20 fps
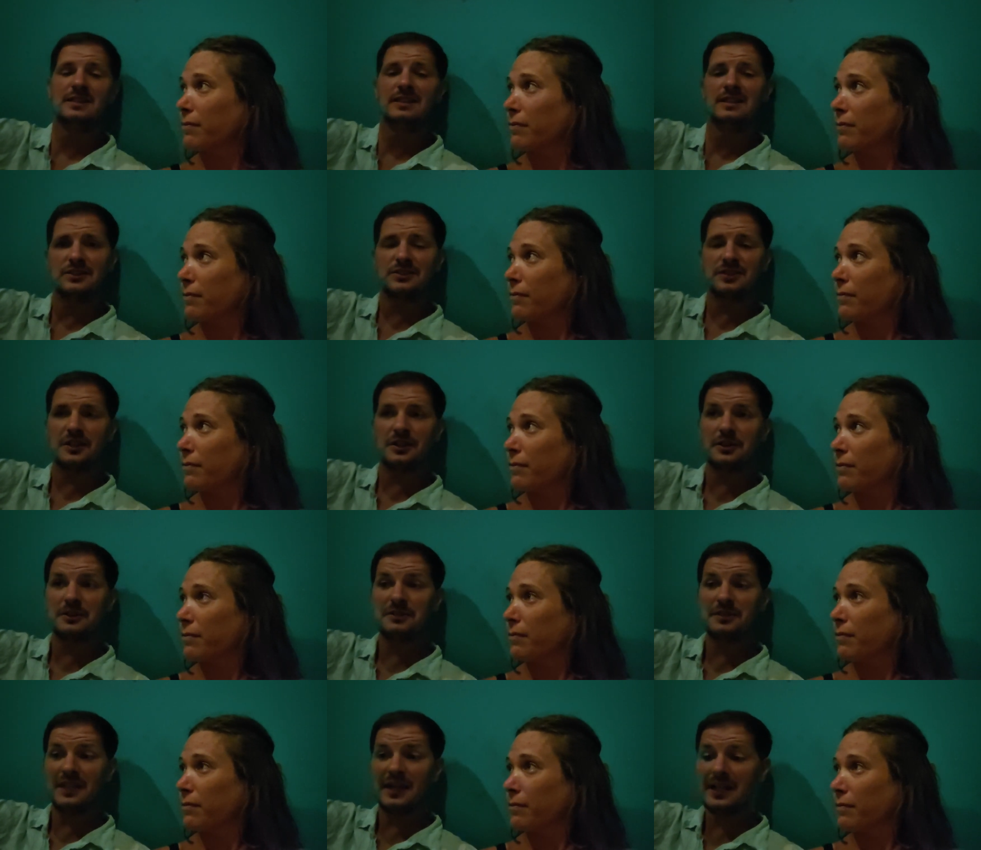
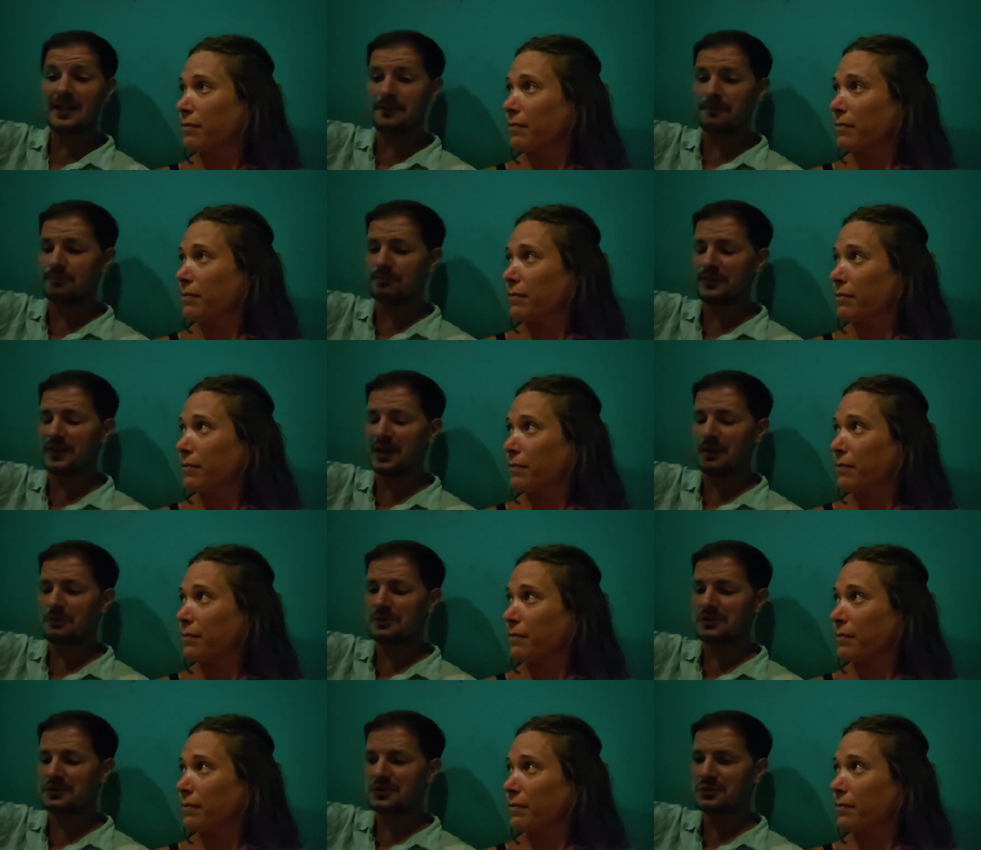Speaker 1: So, yeah,
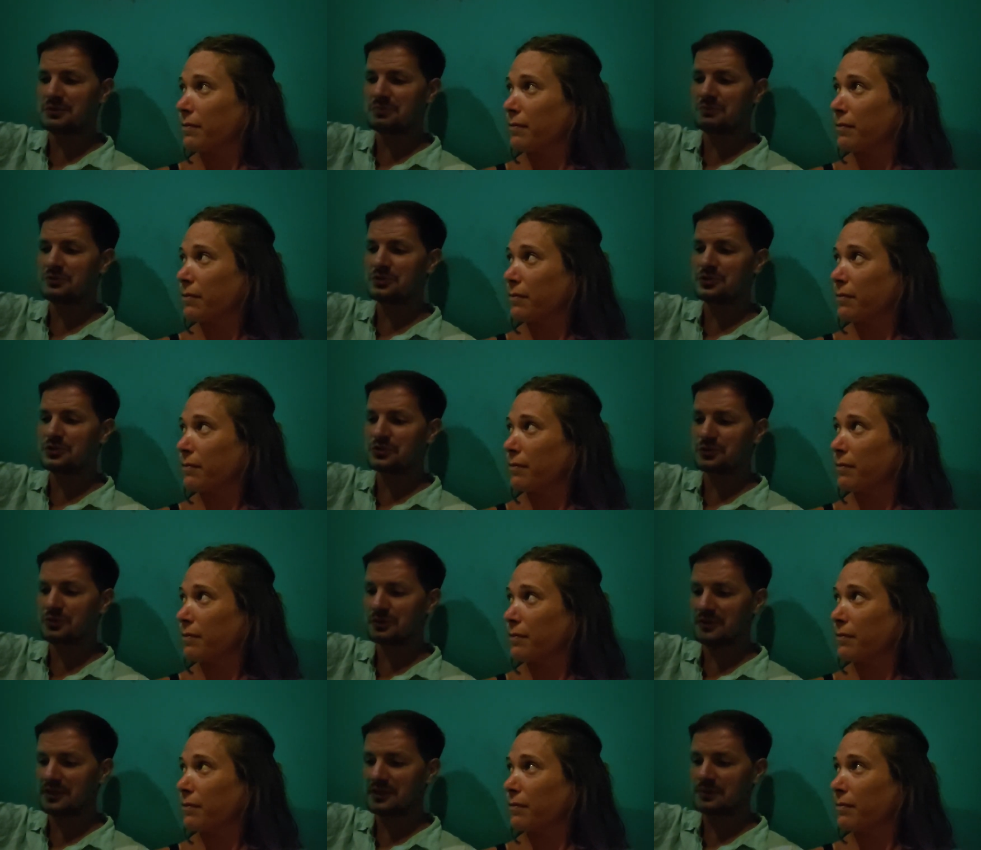that was
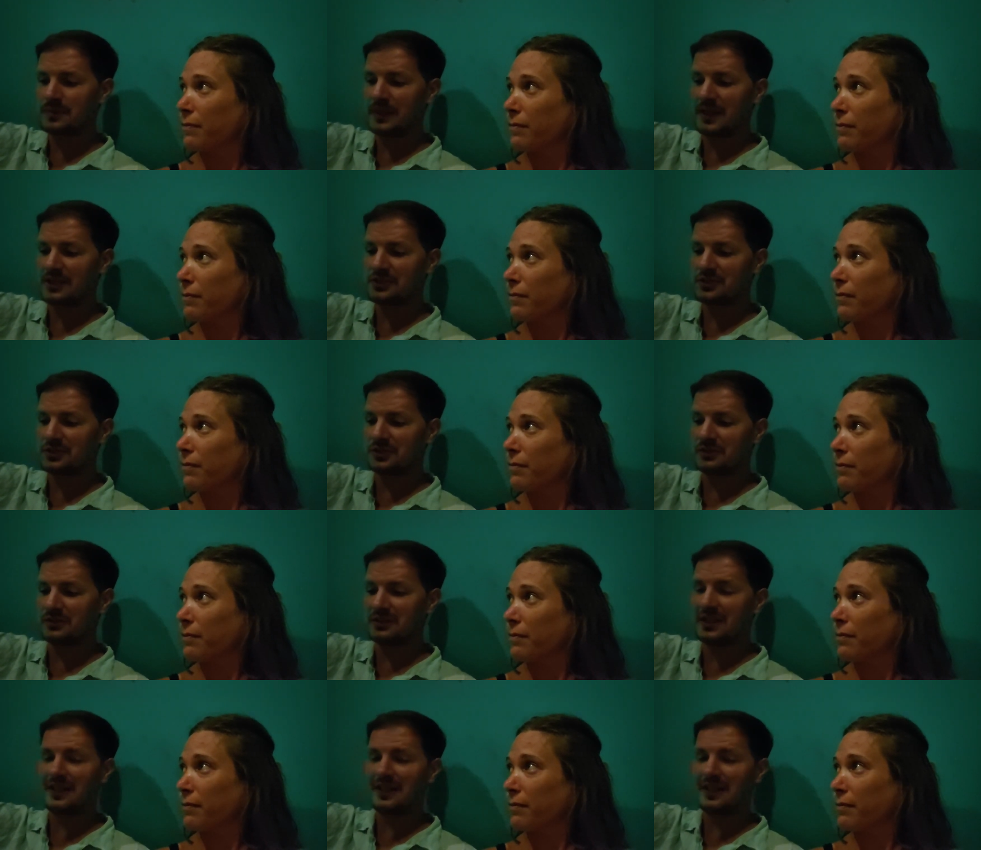truly special.